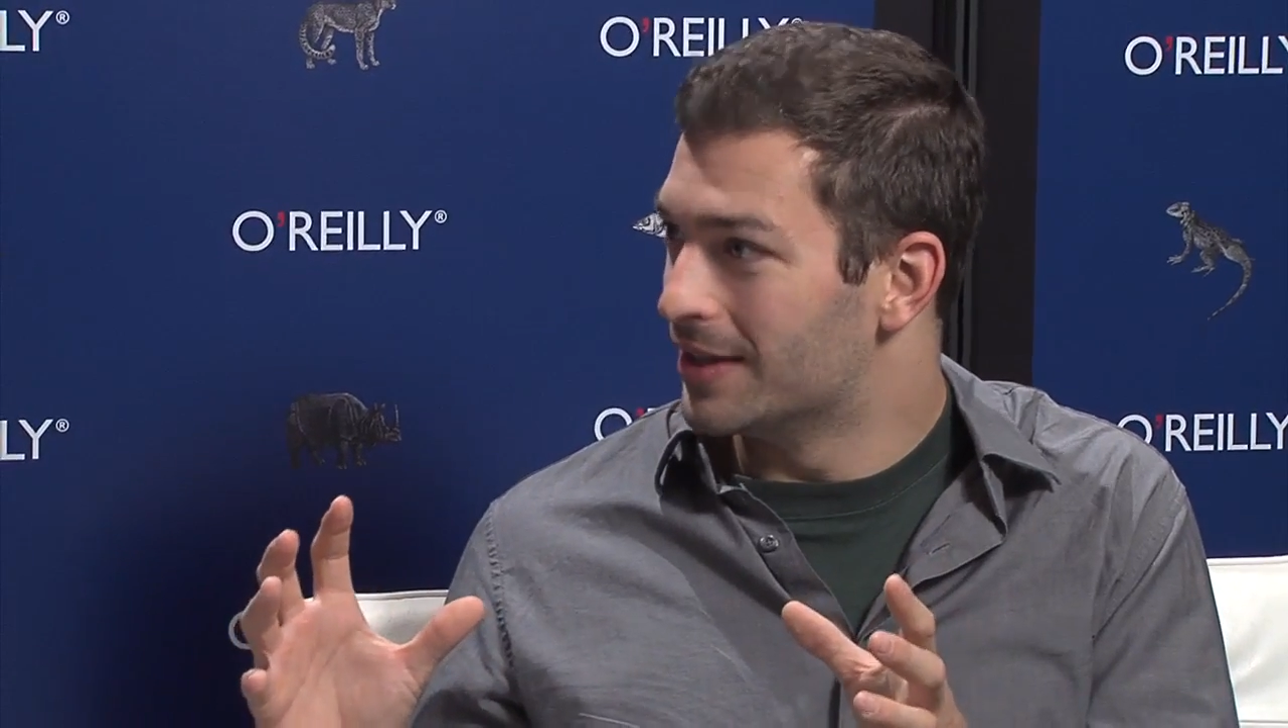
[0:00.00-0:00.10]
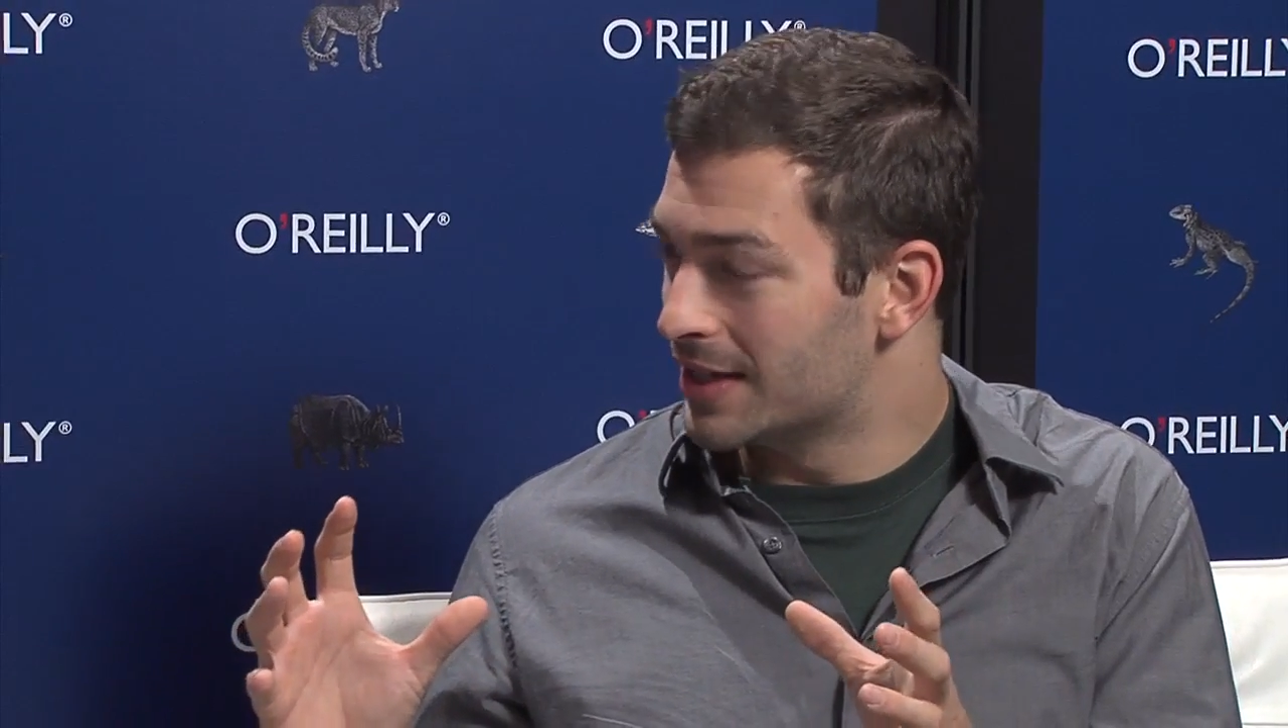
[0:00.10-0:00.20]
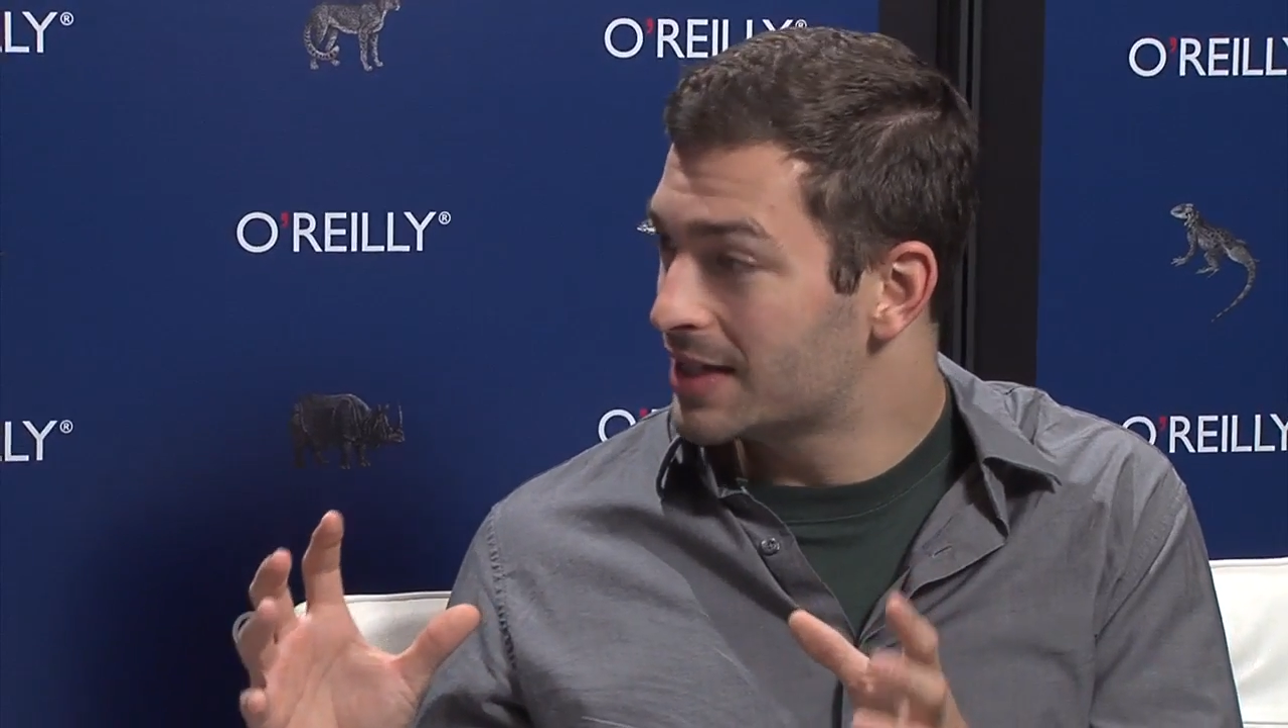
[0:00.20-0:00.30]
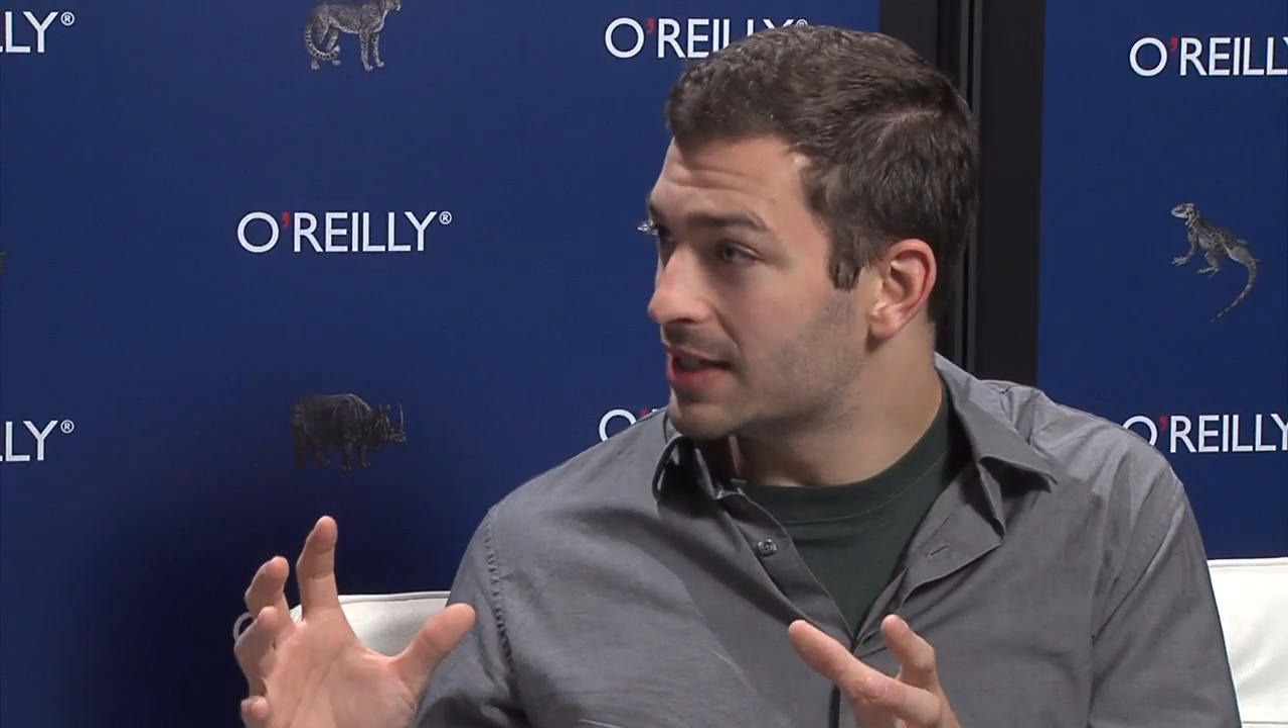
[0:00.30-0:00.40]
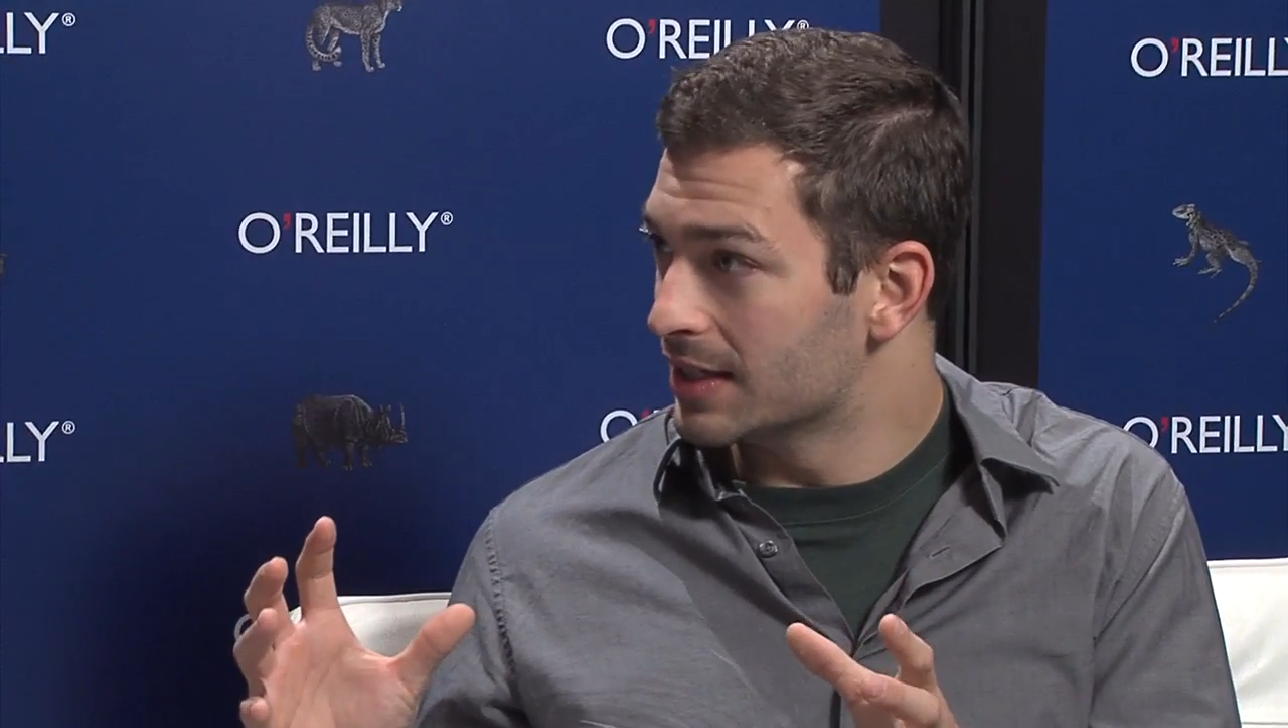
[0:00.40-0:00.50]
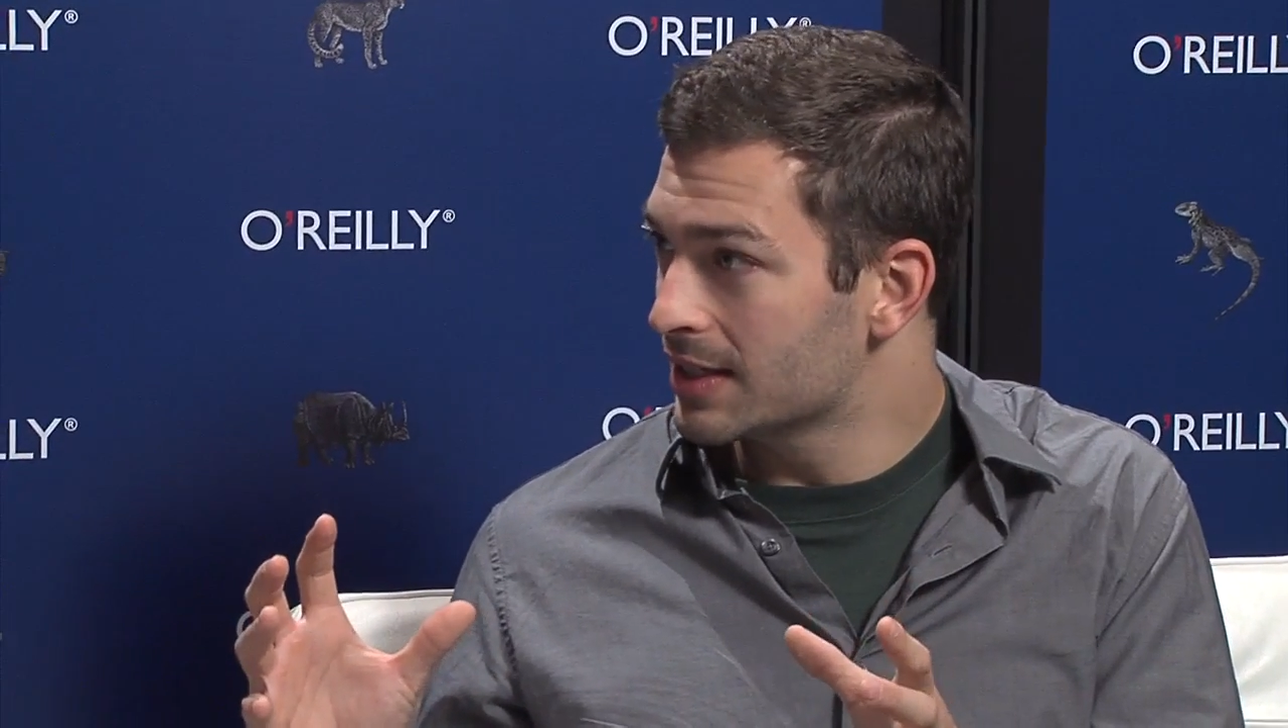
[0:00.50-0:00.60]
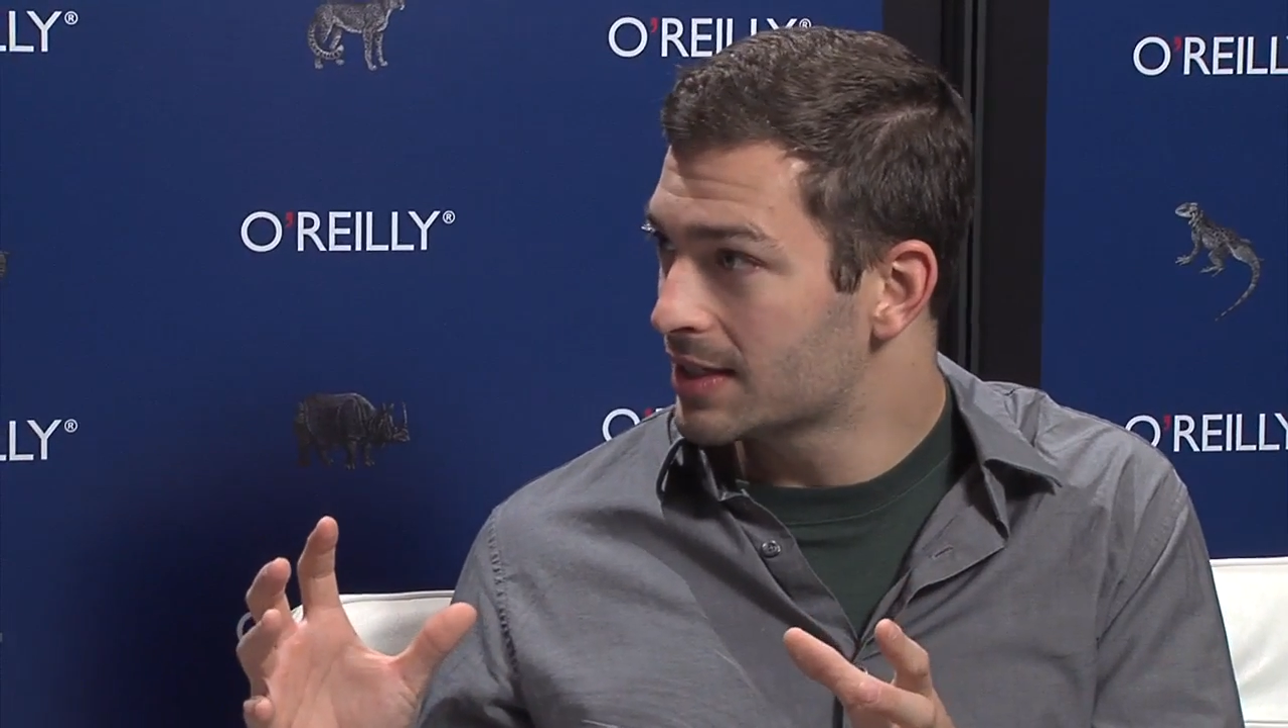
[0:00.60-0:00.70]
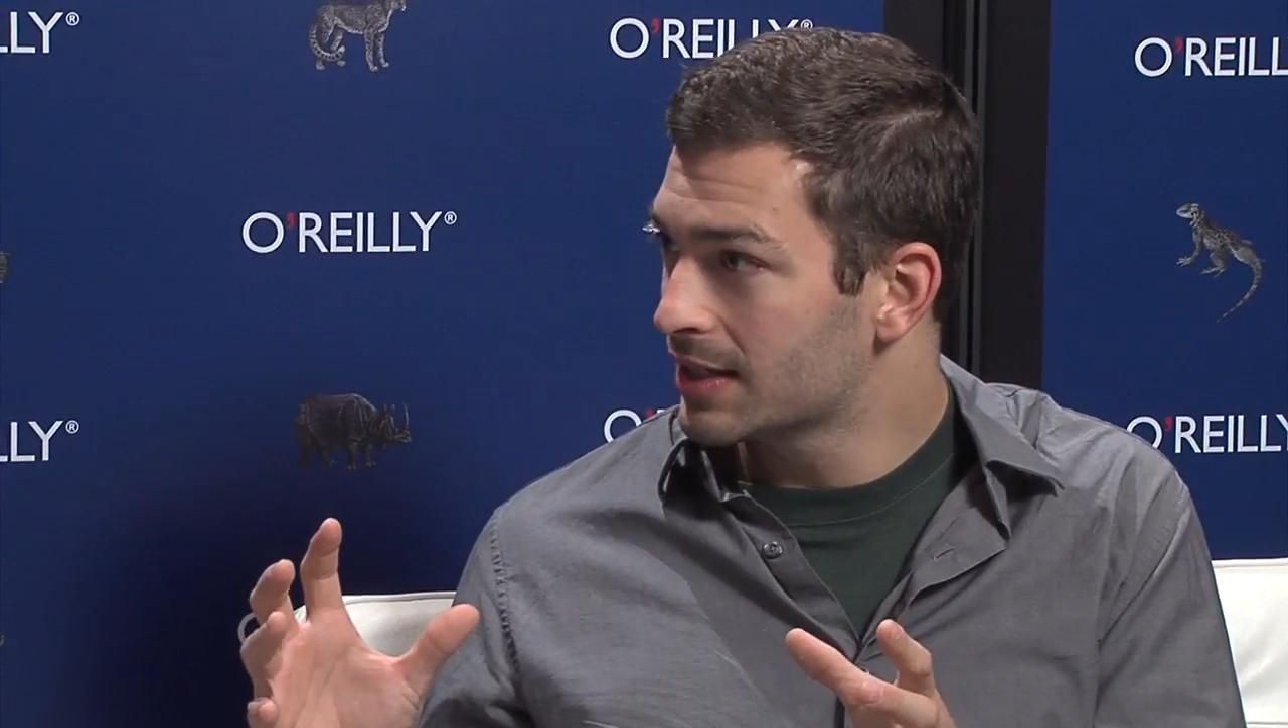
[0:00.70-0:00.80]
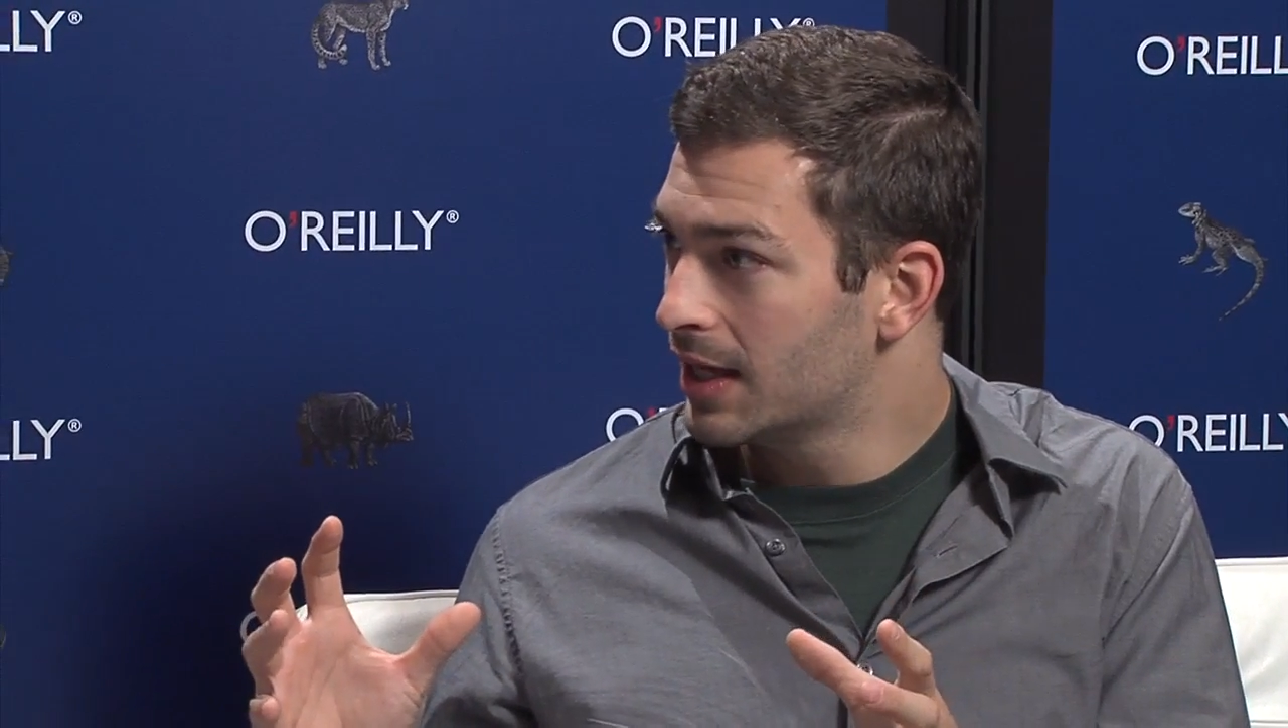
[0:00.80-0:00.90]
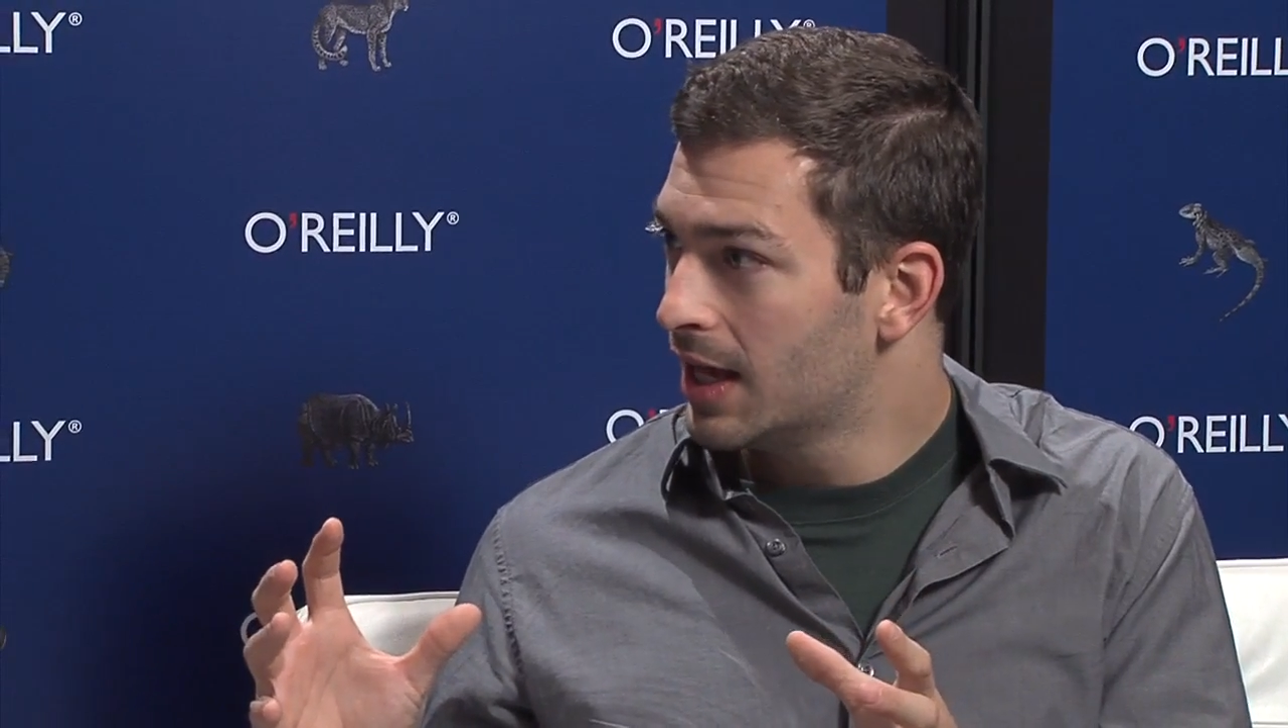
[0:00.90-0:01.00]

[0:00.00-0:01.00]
distance.